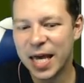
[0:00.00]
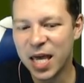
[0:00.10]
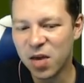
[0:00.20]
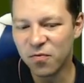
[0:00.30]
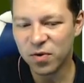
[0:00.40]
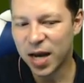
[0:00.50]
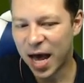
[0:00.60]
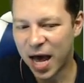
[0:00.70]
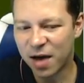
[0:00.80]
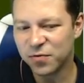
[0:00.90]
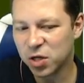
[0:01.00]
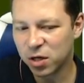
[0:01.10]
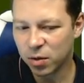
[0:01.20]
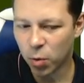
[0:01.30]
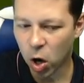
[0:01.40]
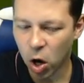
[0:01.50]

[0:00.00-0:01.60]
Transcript: even after